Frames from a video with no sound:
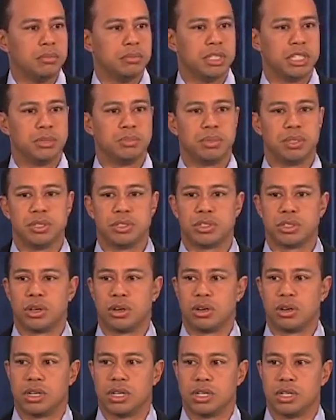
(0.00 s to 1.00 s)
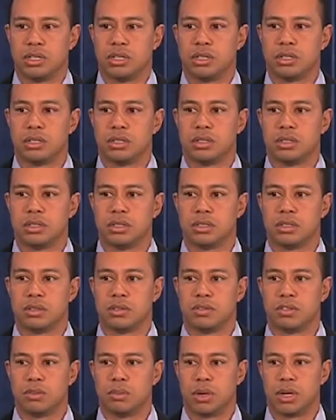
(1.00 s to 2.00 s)
am deeply sorry
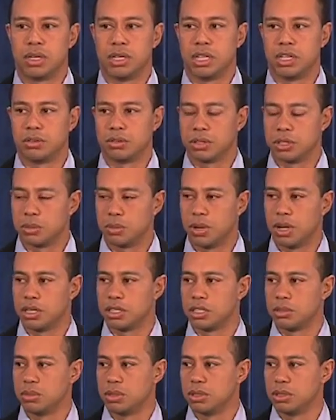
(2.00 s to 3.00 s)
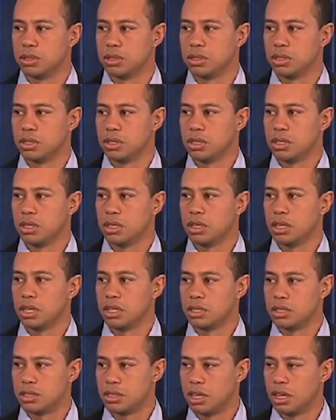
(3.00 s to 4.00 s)
for my irresponsible and
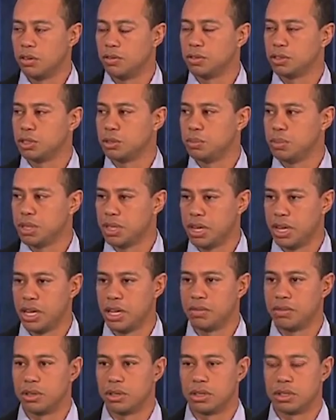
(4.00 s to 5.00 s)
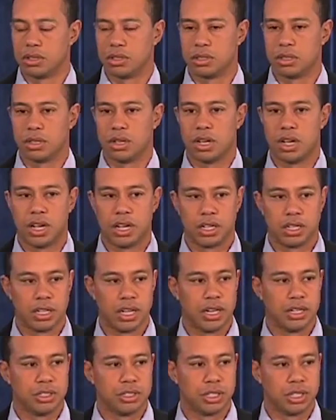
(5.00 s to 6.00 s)
selfish behavior I
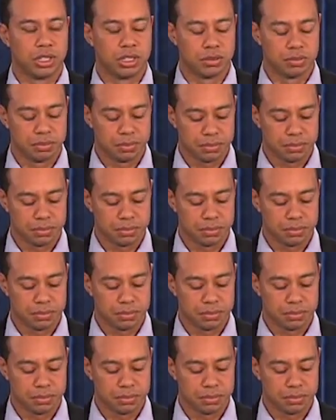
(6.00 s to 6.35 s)
engaged in.